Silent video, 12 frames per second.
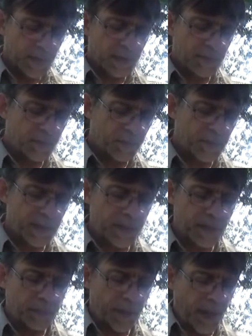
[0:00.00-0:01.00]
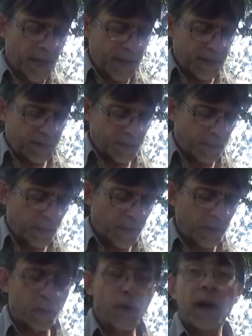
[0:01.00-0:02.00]
Gives me a pot to
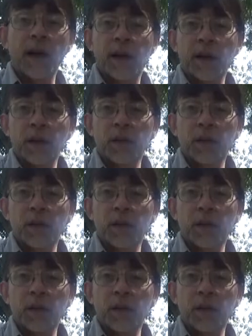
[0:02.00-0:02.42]
boil water,